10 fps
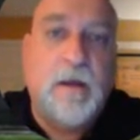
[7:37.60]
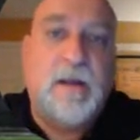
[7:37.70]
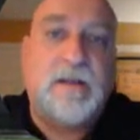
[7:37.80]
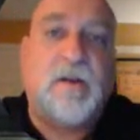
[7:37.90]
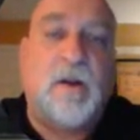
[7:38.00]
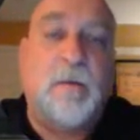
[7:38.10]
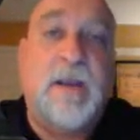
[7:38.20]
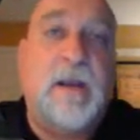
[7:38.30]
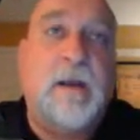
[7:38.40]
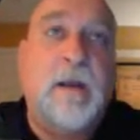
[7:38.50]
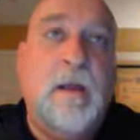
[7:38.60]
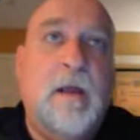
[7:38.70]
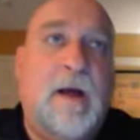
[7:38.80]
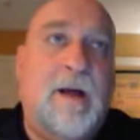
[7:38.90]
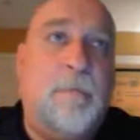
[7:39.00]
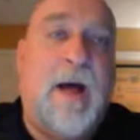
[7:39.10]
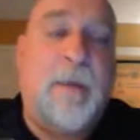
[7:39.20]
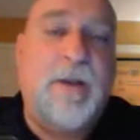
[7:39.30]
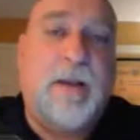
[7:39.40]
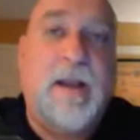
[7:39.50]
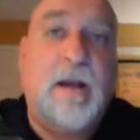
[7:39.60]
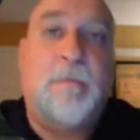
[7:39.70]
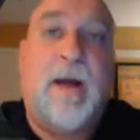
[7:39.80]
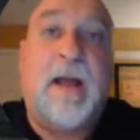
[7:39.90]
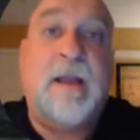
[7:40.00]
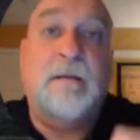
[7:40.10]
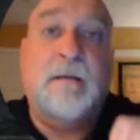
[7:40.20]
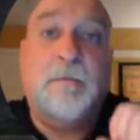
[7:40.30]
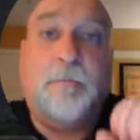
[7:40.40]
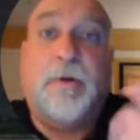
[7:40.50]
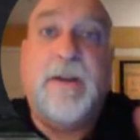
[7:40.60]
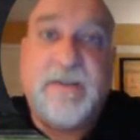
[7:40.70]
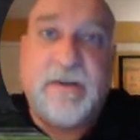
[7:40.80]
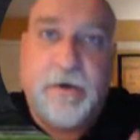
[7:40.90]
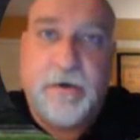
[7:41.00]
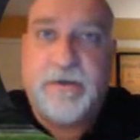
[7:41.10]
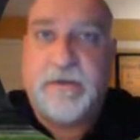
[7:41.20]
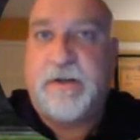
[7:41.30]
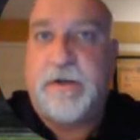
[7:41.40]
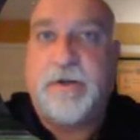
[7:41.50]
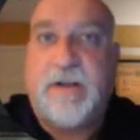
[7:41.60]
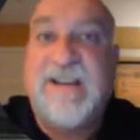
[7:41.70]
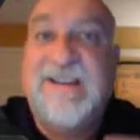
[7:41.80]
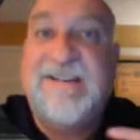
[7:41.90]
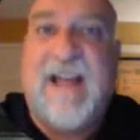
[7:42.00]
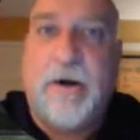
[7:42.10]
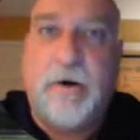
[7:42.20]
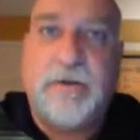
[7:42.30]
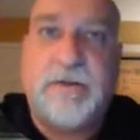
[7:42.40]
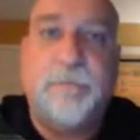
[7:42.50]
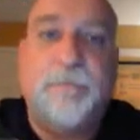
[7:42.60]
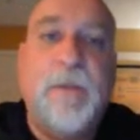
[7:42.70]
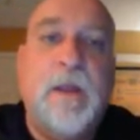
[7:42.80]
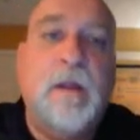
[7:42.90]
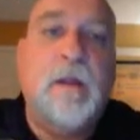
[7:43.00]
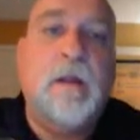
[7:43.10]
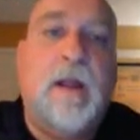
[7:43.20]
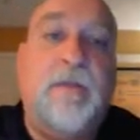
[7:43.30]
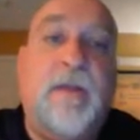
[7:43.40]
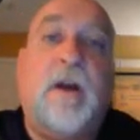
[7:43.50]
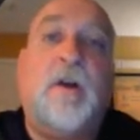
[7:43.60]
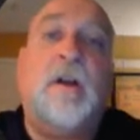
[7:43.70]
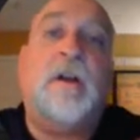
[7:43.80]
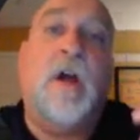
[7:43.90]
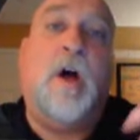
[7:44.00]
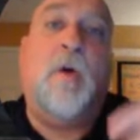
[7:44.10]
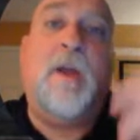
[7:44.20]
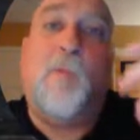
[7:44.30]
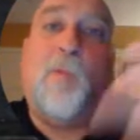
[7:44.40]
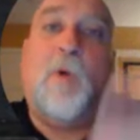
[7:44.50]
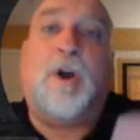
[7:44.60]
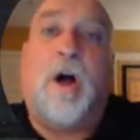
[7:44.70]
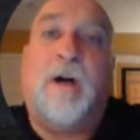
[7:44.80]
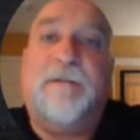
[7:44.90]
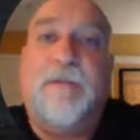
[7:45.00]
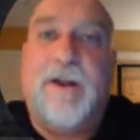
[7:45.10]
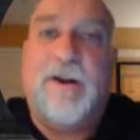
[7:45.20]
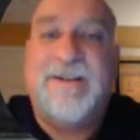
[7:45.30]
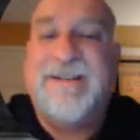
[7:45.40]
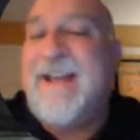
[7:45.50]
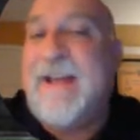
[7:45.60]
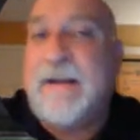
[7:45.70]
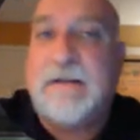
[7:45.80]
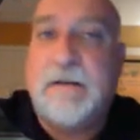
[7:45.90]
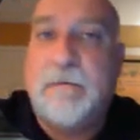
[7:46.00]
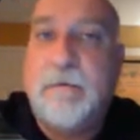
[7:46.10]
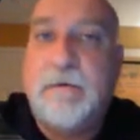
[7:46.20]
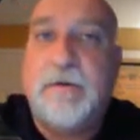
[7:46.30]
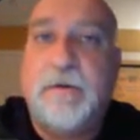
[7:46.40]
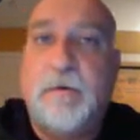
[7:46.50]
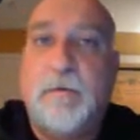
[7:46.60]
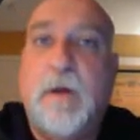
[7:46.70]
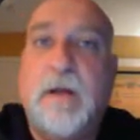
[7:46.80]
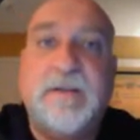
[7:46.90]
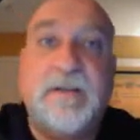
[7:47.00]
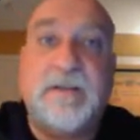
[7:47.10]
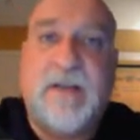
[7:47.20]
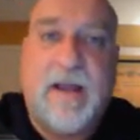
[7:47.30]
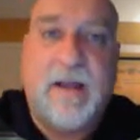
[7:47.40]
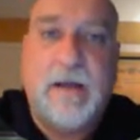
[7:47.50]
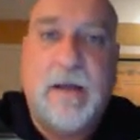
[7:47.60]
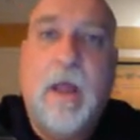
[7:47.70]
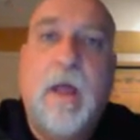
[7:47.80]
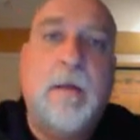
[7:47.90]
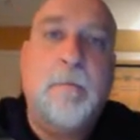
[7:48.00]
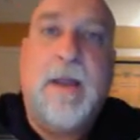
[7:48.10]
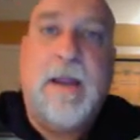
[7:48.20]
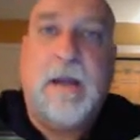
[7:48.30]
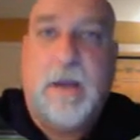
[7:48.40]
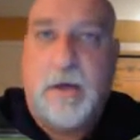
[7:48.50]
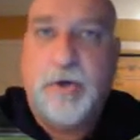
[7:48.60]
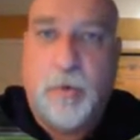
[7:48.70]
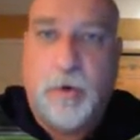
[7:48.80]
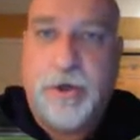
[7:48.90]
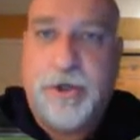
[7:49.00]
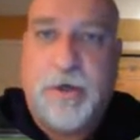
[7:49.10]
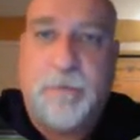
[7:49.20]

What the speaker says: It's going to be populated by prisoners, essentially, debtors. And they are going to go and work off their debt to society, being in Georgia.